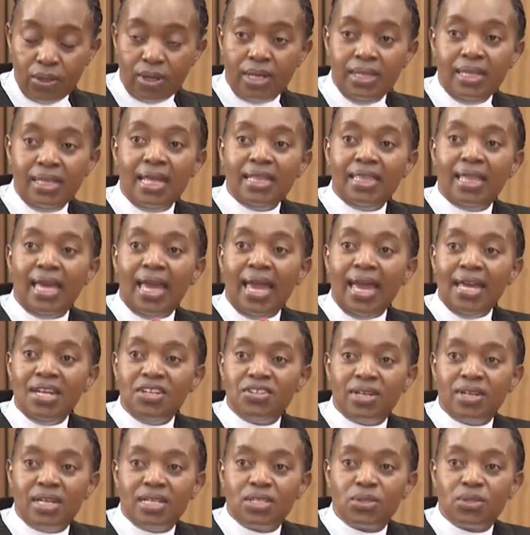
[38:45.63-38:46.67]
So that the
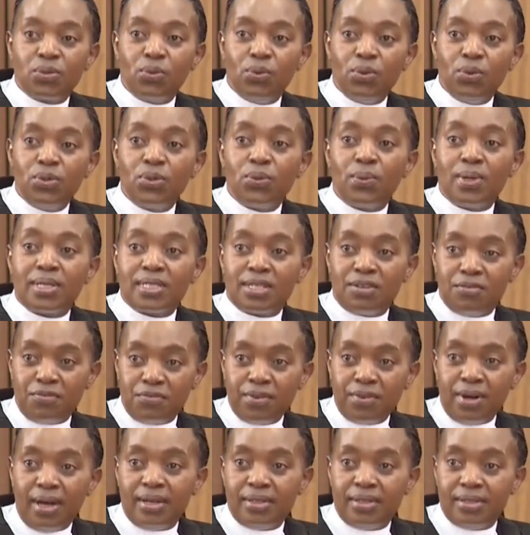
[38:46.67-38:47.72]
entrance wound was in
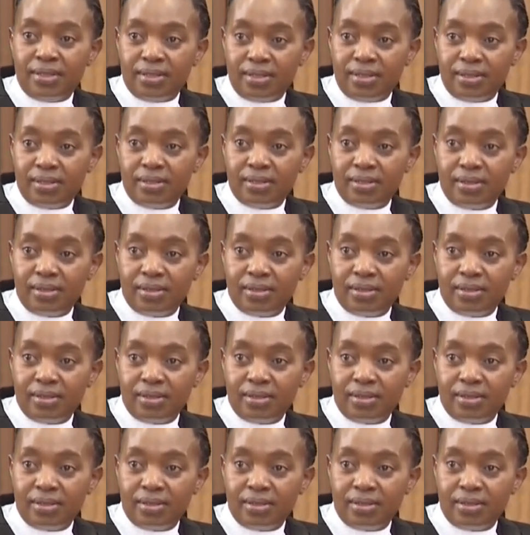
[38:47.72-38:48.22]
front?